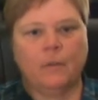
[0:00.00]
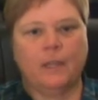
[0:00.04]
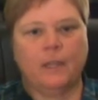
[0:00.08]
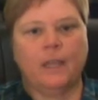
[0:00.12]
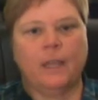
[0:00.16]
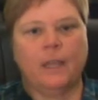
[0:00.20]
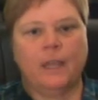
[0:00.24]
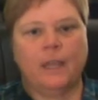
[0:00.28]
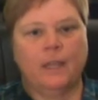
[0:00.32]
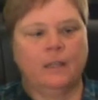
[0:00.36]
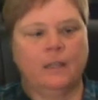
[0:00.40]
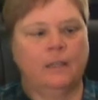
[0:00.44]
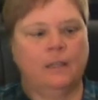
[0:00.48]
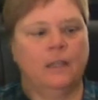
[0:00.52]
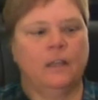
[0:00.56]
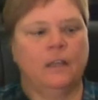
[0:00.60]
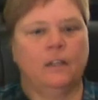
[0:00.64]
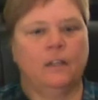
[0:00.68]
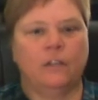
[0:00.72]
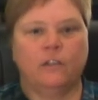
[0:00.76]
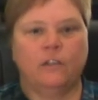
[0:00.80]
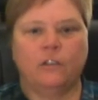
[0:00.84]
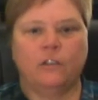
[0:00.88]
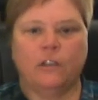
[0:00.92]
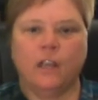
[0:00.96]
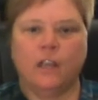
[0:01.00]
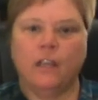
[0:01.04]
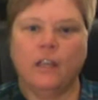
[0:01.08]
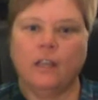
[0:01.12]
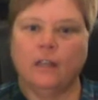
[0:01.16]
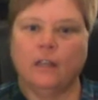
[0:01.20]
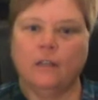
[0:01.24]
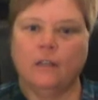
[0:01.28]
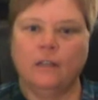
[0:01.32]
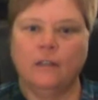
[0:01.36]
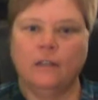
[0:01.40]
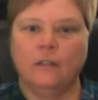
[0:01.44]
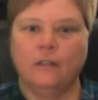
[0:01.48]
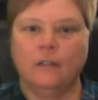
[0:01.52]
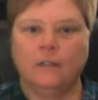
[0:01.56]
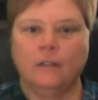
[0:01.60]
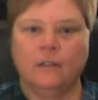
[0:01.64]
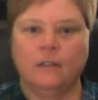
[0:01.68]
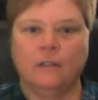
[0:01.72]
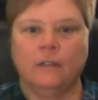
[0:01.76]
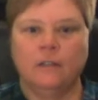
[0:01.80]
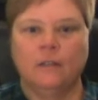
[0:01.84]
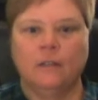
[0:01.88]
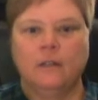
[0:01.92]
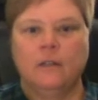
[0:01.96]
from the can that is shaken
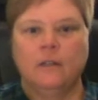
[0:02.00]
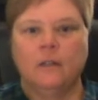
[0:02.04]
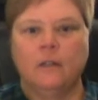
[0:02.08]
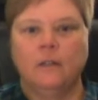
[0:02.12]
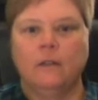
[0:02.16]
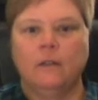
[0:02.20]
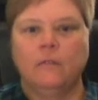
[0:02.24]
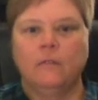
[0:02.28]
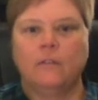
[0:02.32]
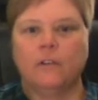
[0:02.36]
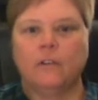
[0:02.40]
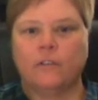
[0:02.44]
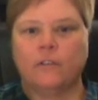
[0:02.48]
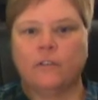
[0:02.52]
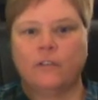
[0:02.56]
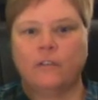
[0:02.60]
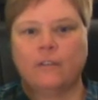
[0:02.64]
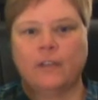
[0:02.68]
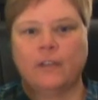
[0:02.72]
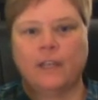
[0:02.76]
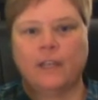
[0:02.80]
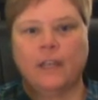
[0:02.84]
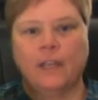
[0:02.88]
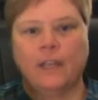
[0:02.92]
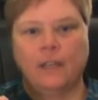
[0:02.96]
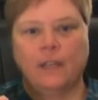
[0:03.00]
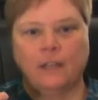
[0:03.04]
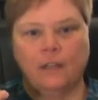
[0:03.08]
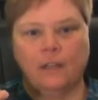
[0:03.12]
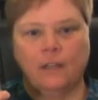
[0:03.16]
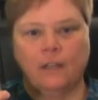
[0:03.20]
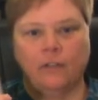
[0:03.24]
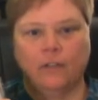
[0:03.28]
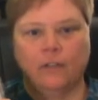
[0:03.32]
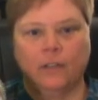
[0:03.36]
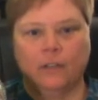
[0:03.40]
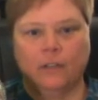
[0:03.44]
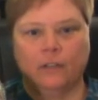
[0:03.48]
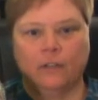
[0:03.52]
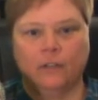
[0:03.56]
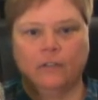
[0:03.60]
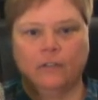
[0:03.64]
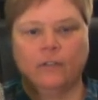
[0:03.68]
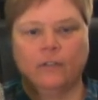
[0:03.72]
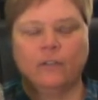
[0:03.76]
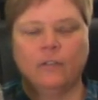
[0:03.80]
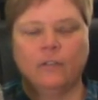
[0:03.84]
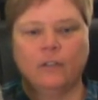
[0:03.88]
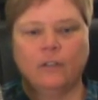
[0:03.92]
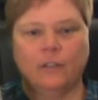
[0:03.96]
versus the can that is
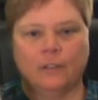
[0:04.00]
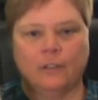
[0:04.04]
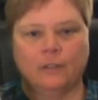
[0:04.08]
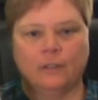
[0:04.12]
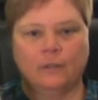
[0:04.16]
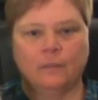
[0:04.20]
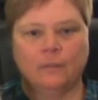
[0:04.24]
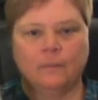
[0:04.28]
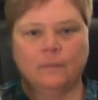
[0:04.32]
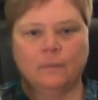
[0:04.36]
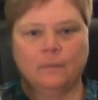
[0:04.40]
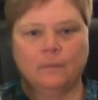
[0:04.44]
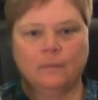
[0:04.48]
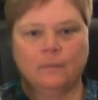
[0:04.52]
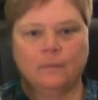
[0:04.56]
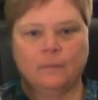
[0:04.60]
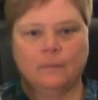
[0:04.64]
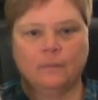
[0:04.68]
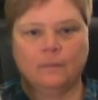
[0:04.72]
held still.